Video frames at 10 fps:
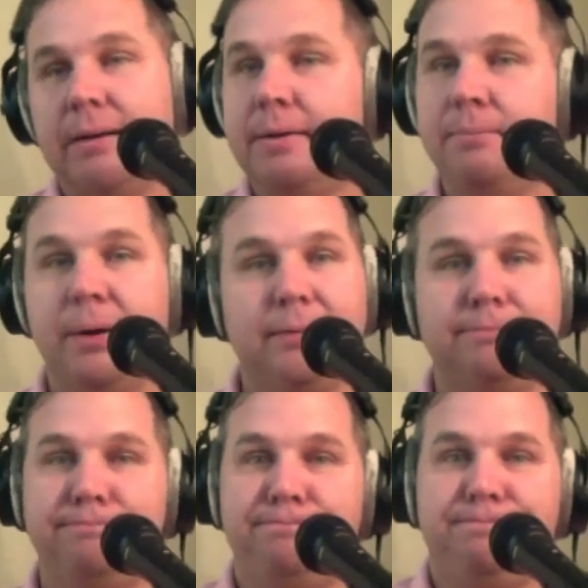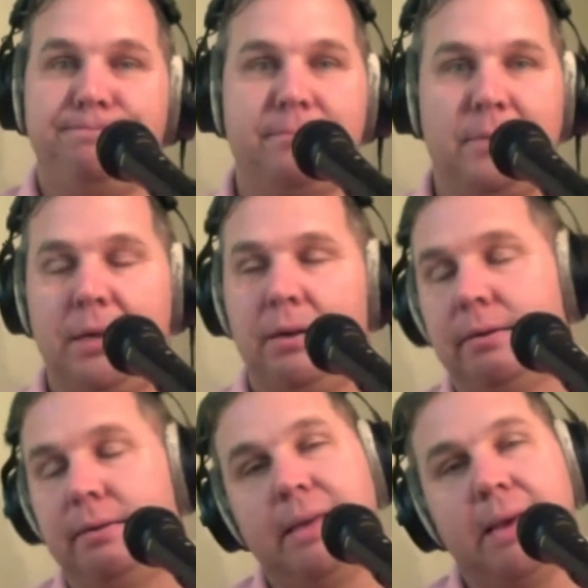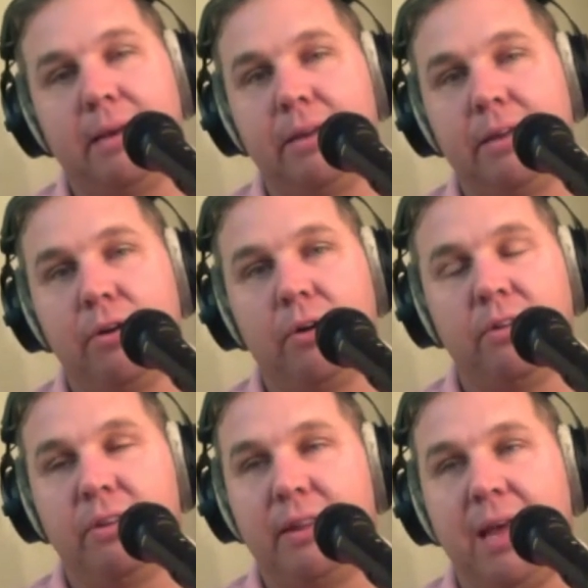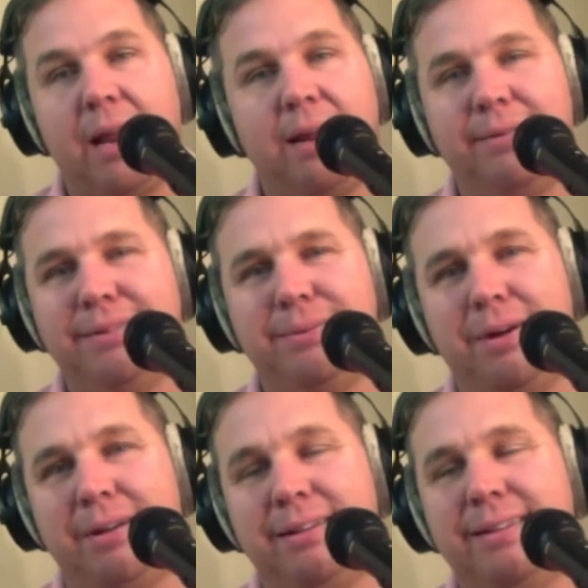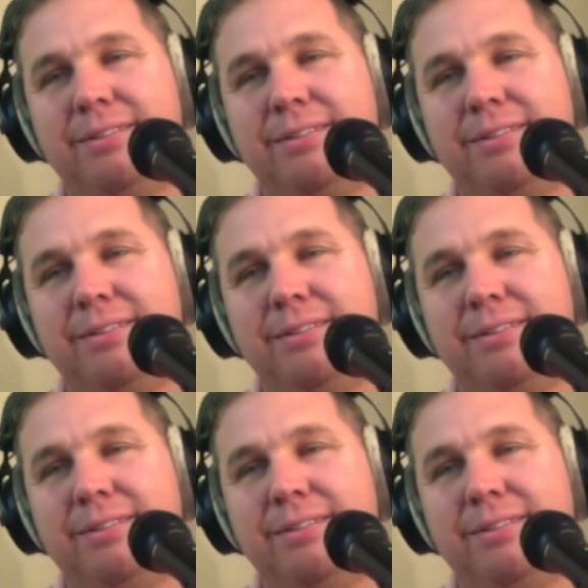But yeah, other than that, I mean, come on,